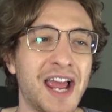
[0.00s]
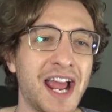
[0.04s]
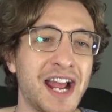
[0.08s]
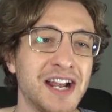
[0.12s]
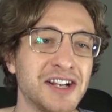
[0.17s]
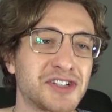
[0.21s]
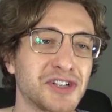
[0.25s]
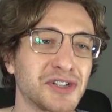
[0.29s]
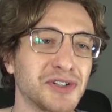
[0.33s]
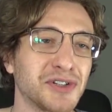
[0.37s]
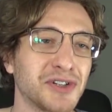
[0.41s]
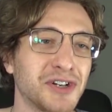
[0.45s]

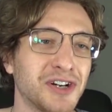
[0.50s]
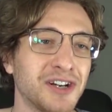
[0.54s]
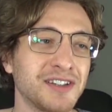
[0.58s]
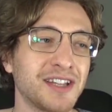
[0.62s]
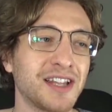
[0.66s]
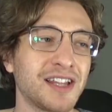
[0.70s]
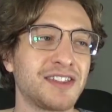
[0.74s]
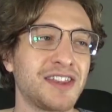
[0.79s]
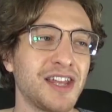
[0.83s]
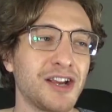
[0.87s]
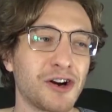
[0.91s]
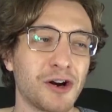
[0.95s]
And to
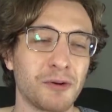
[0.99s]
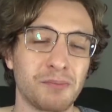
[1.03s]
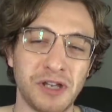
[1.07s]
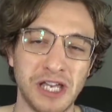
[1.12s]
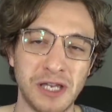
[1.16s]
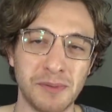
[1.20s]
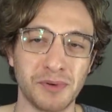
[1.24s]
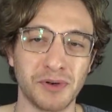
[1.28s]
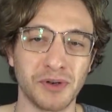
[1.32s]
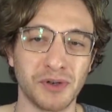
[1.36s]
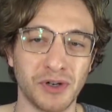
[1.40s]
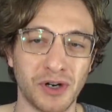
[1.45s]
learn that there are
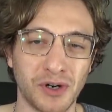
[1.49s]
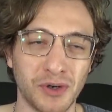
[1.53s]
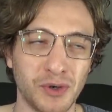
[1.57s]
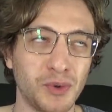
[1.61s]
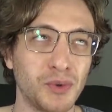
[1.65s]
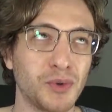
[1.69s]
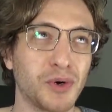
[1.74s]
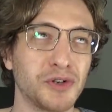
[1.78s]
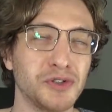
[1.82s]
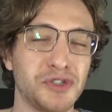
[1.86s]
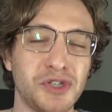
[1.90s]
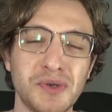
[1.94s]
people
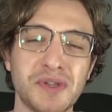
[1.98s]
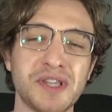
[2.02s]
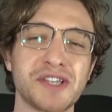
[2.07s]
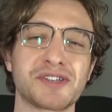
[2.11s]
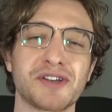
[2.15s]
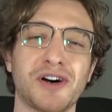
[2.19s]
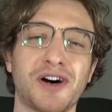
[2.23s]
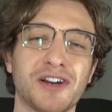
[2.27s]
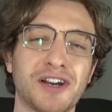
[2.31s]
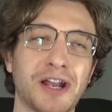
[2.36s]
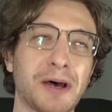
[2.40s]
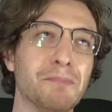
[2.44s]
who do
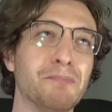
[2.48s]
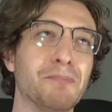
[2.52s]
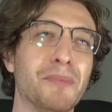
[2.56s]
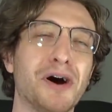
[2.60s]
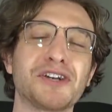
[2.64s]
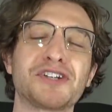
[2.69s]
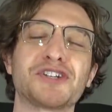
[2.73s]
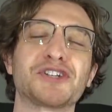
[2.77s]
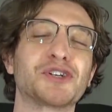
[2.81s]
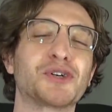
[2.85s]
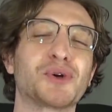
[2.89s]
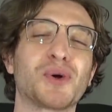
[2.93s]
this on a
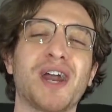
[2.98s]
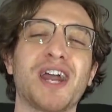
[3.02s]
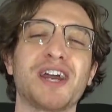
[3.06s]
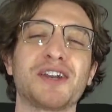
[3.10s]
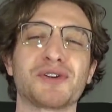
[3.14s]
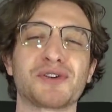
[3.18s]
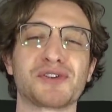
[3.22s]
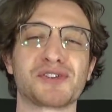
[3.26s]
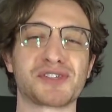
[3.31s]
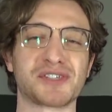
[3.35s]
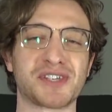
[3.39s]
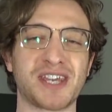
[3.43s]
much
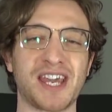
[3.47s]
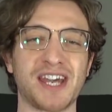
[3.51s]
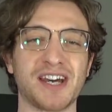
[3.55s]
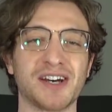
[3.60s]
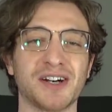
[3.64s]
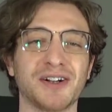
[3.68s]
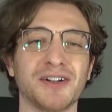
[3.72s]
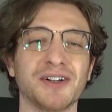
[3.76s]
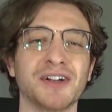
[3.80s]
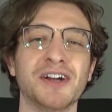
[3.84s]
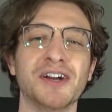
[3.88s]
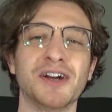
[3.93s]
grander
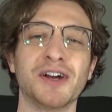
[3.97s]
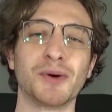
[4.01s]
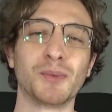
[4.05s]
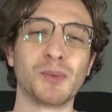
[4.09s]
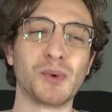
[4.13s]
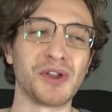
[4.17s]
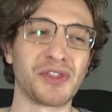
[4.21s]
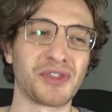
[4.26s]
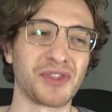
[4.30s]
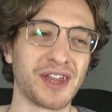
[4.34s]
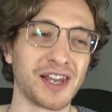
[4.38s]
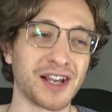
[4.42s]
scale
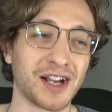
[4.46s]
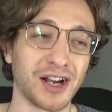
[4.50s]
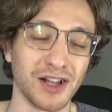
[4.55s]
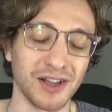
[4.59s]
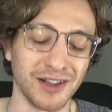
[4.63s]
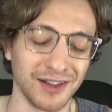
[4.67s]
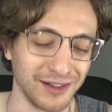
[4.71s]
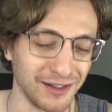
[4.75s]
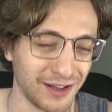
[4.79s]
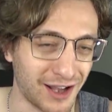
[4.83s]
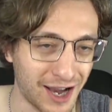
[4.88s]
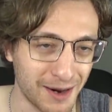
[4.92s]
with like
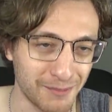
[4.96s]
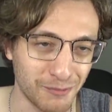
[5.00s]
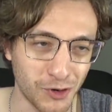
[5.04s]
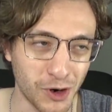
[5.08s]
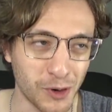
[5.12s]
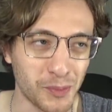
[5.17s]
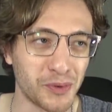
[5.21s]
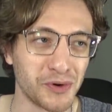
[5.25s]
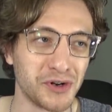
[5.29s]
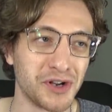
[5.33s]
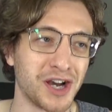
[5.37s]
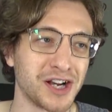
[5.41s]
a lot
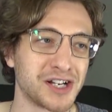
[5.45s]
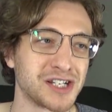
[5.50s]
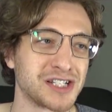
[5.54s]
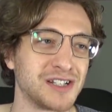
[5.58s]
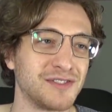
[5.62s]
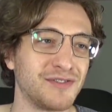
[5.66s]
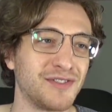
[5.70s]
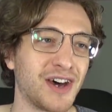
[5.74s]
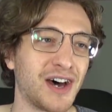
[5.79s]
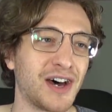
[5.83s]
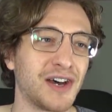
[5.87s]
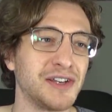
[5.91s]
more
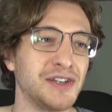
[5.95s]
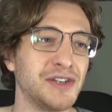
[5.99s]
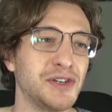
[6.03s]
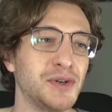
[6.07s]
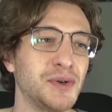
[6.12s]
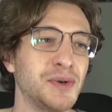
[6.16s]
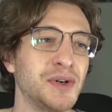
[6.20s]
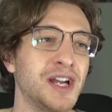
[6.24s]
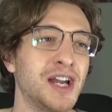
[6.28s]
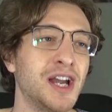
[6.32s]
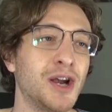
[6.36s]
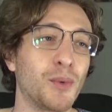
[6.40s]
production
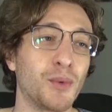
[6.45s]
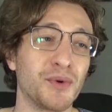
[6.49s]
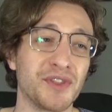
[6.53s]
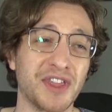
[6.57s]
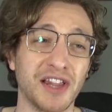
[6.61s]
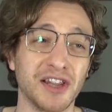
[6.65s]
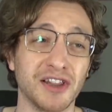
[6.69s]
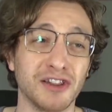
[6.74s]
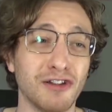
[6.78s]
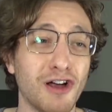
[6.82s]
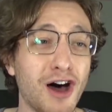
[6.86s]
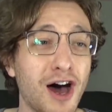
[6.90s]
value,
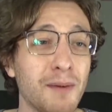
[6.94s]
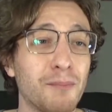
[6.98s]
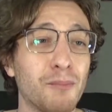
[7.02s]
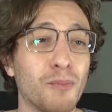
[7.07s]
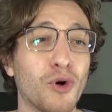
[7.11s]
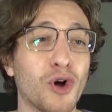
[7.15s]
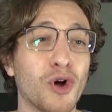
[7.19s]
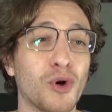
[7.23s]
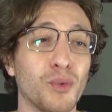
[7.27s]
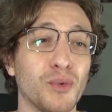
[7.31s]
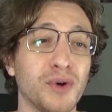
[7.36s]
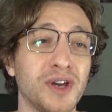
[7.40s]
with a lot
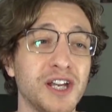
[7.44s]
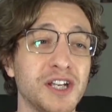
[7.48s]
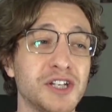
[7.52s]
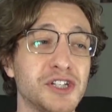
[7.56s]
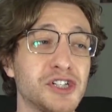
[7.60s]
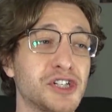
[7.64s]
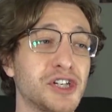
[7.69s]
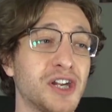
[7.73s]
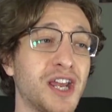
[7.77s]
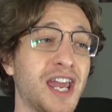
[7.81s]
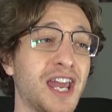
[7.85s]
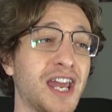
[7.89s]
more
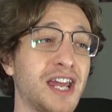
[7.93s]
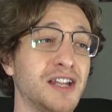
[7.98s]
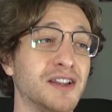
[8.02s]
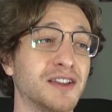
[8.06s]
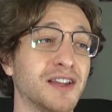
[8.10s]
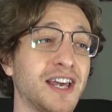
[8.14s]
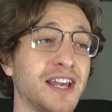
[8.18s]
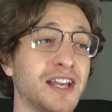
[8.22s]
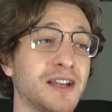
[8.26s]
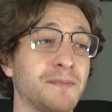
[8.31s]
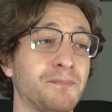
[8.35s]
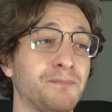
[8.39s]
reach,
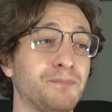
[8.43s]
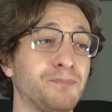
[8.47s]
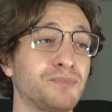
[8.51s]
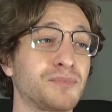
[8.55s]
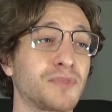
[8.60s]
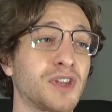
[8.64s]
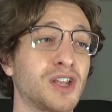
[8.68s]
and like